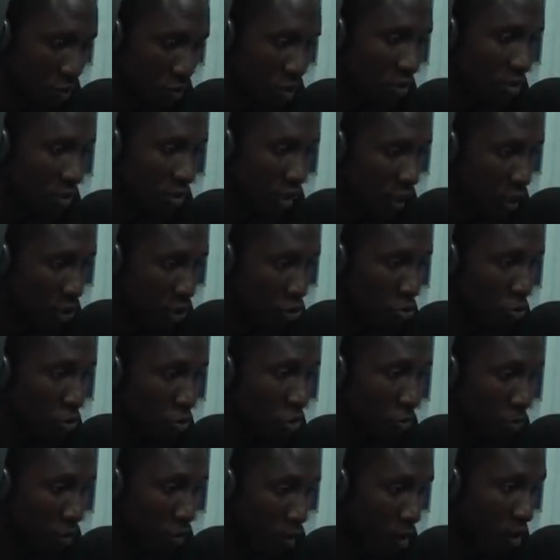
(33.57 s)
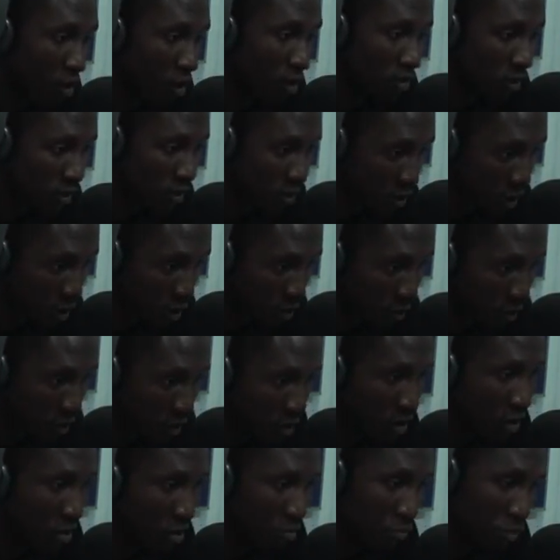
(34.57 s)
means electronic power steering.
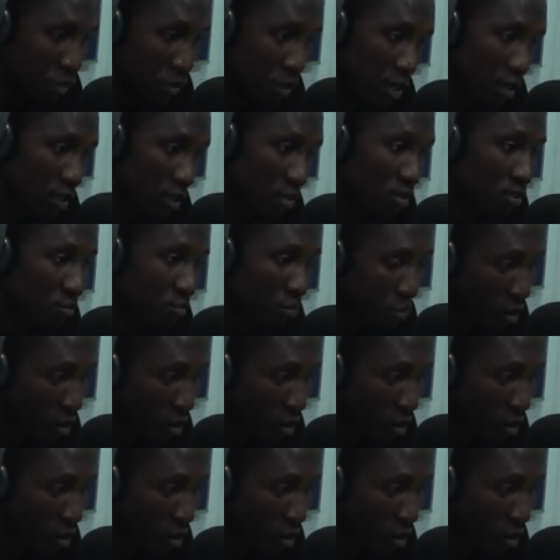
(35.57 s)
PS,